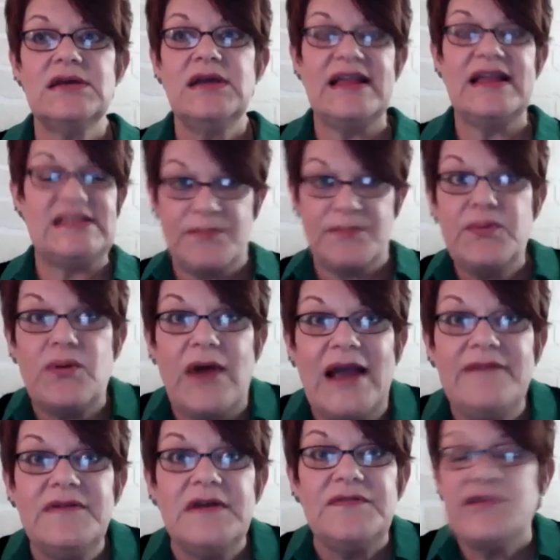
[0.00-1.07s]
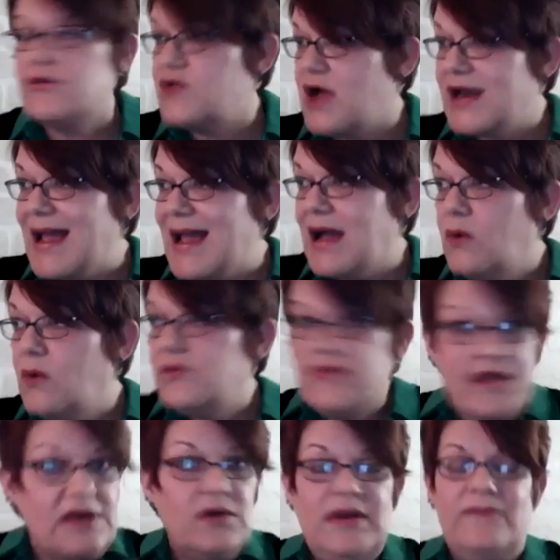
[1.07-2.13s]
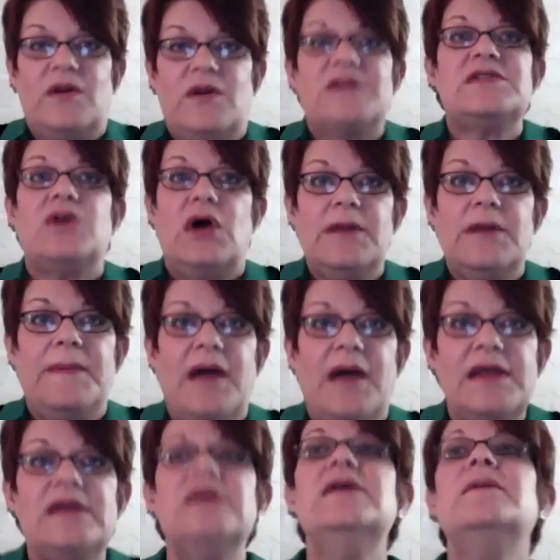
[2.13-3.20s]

It's private. They're not out. They don't even want to talk about it.